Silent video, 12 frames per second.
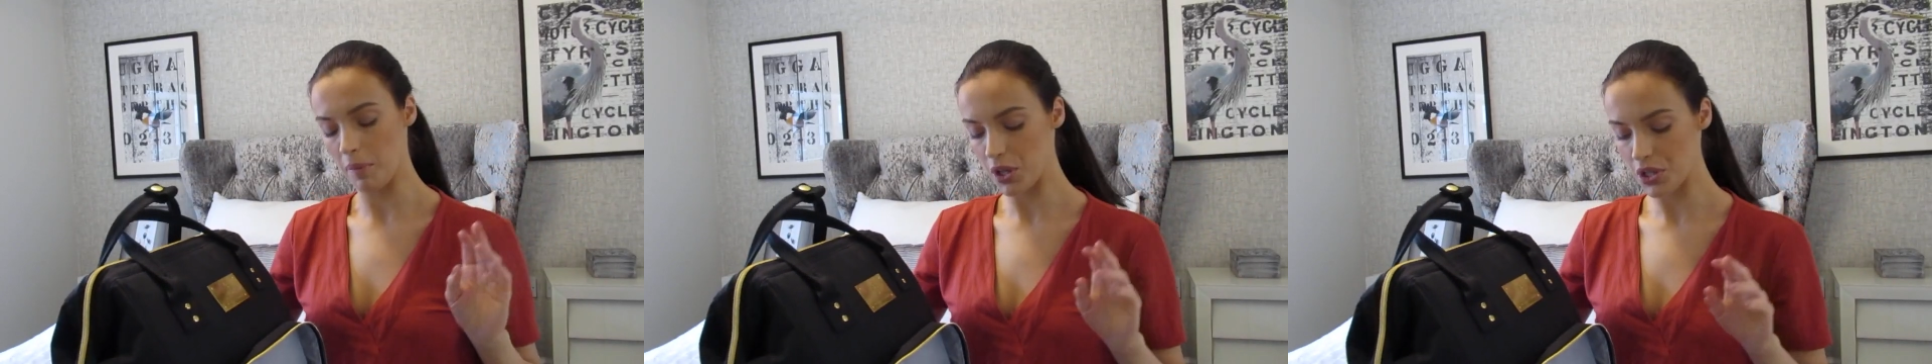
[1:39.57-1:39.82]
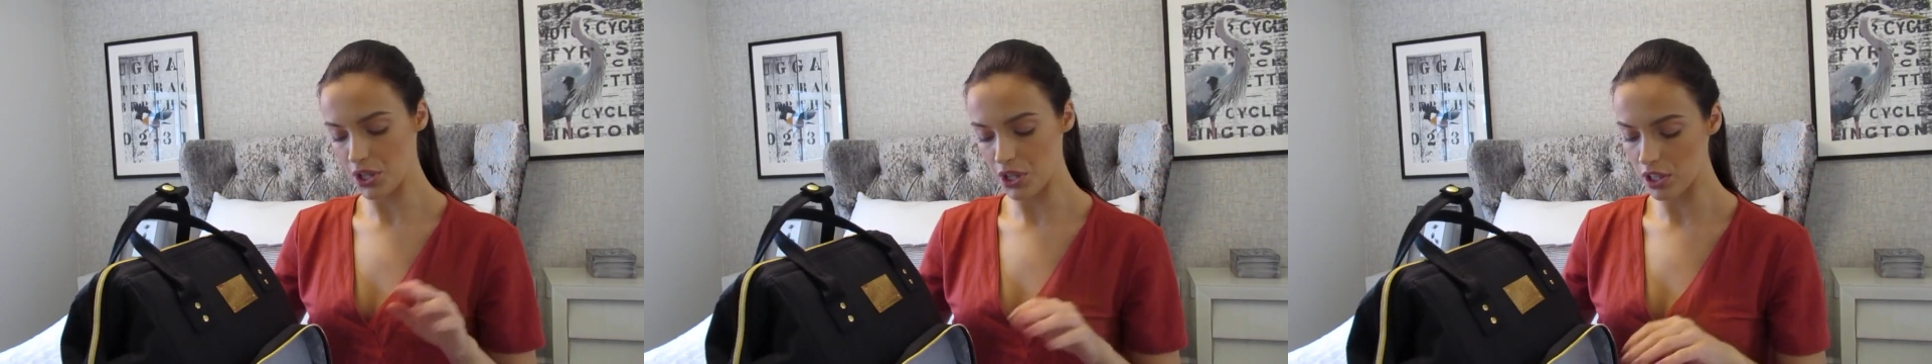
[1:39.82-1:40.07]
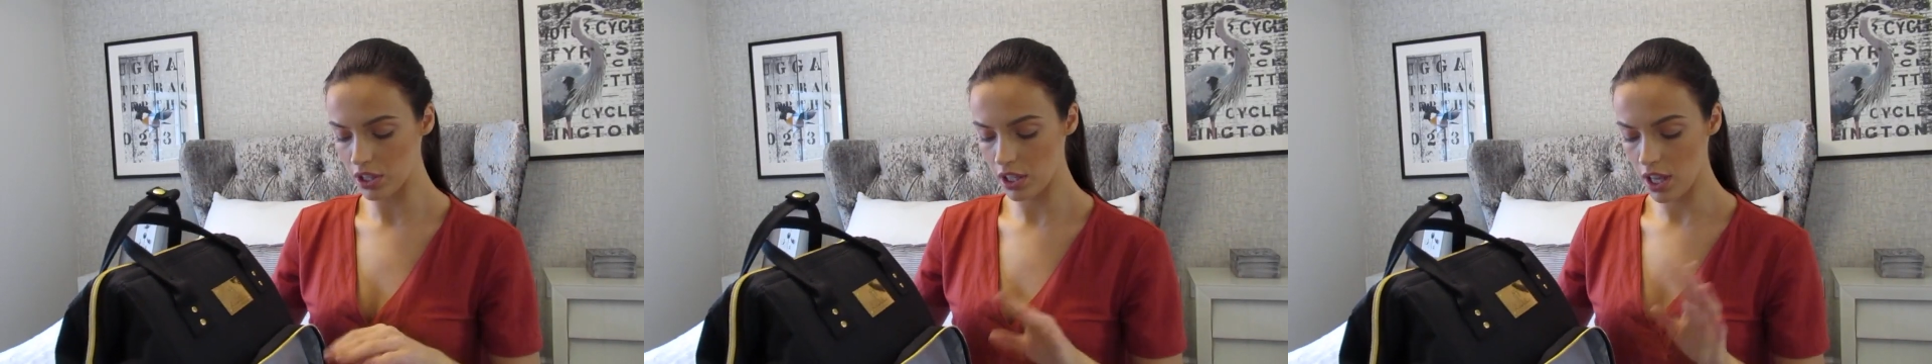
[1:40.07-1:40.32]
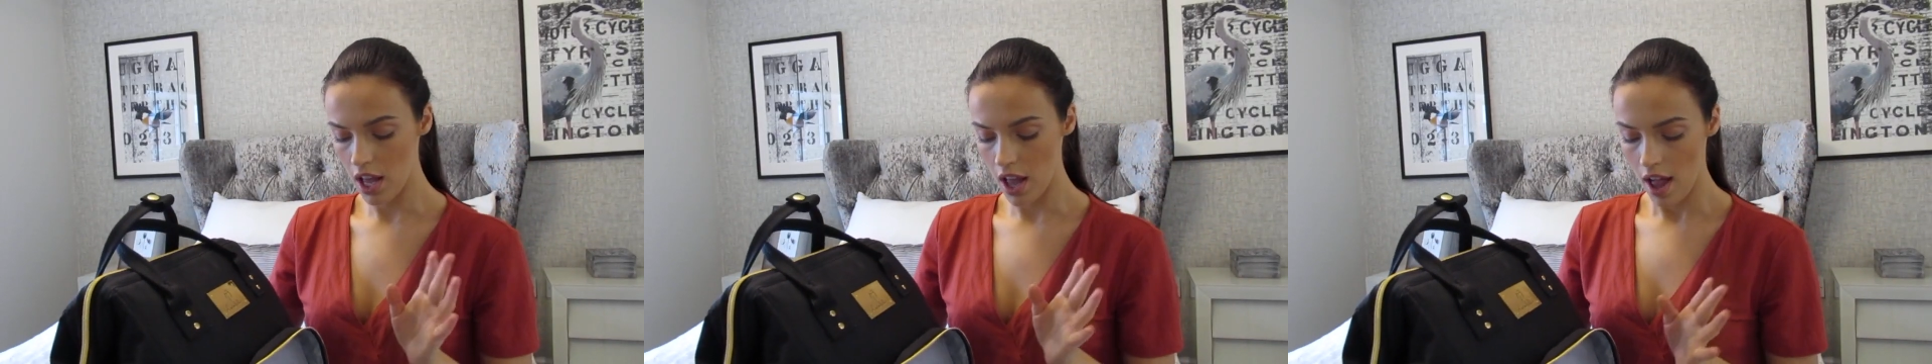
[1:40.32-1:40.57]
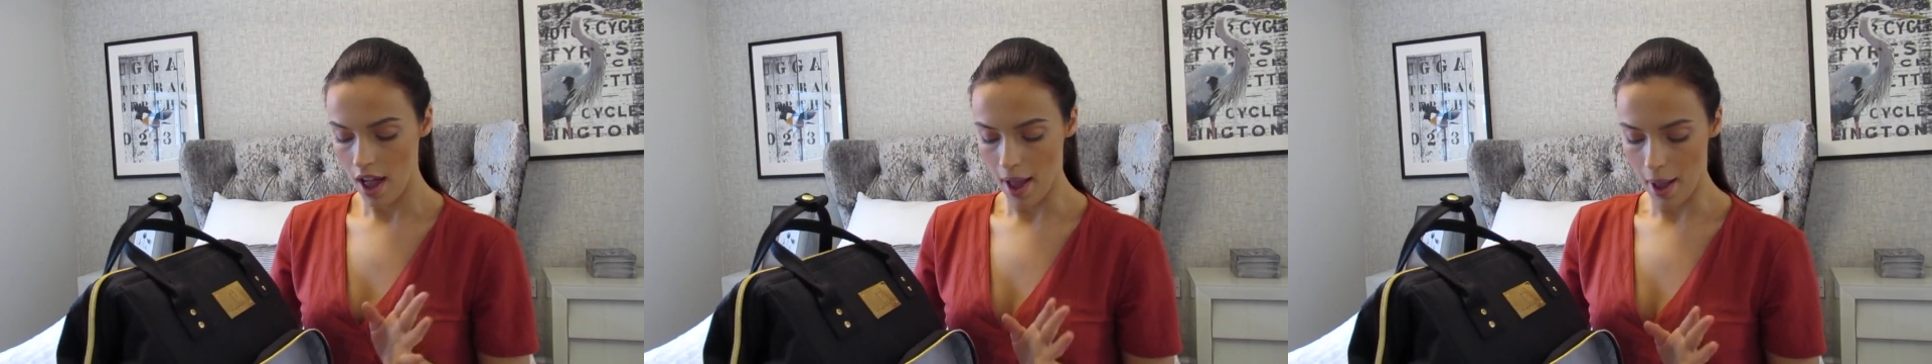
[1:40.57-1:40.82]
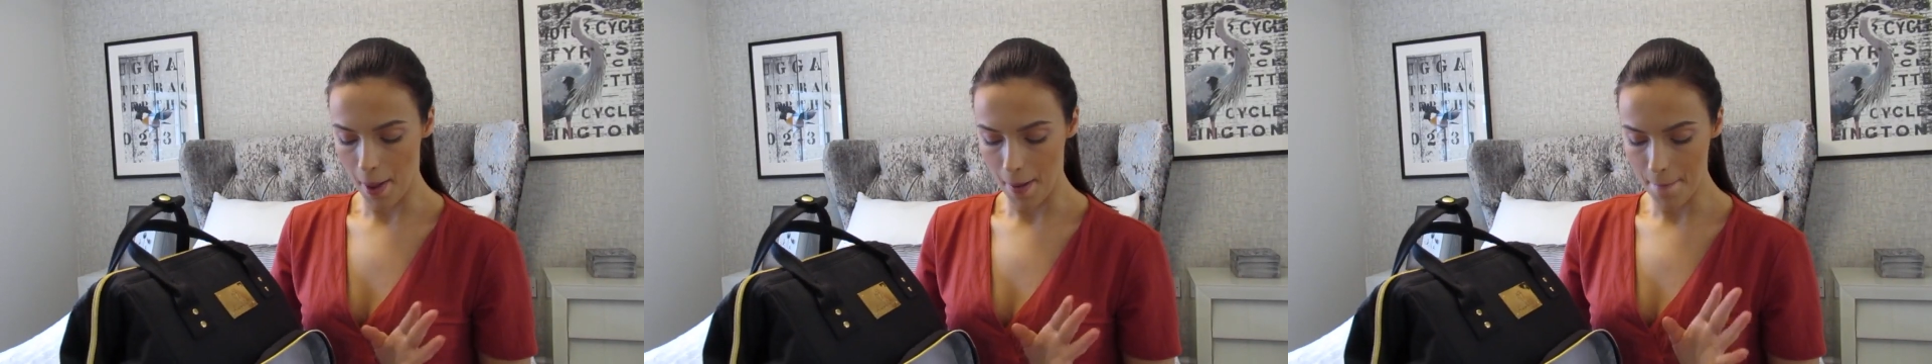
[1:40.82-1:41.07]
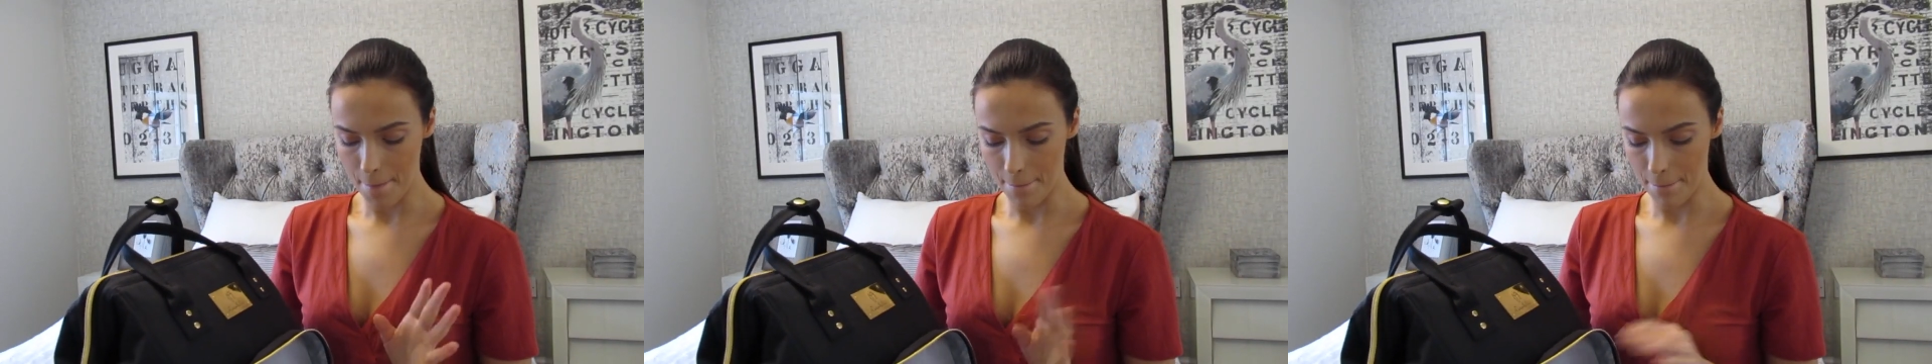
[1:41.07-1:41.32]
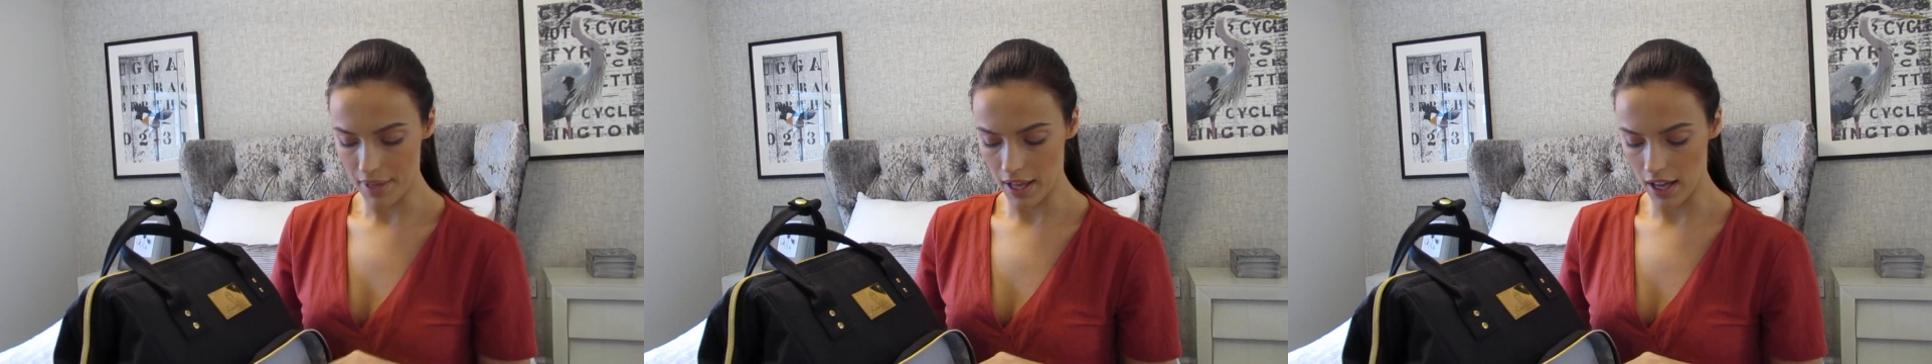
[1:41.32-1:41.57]
bottle.
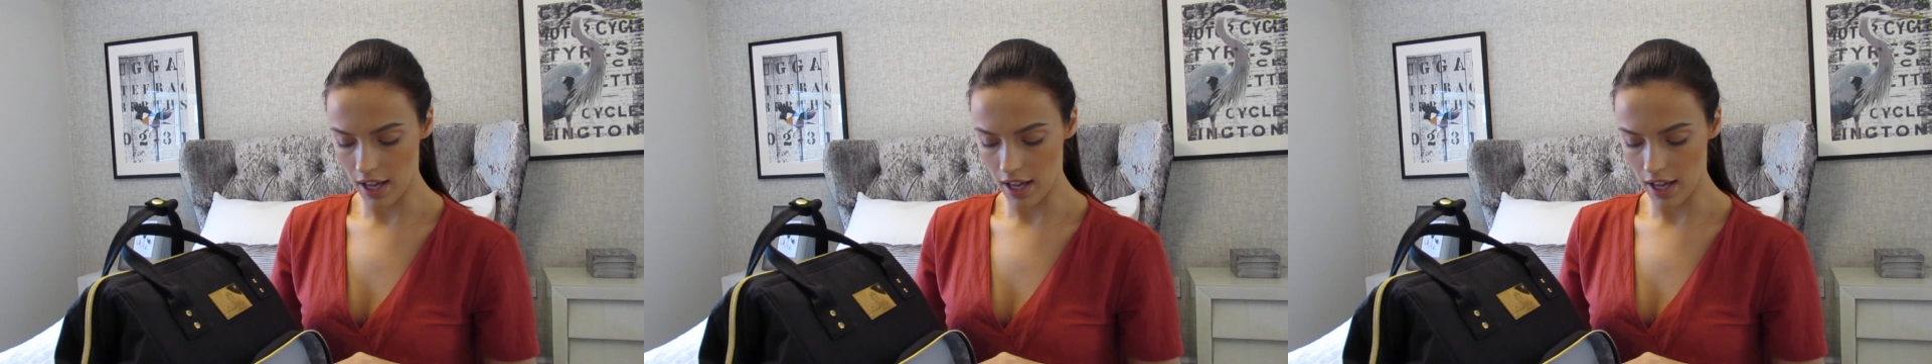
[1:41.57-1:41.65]
I've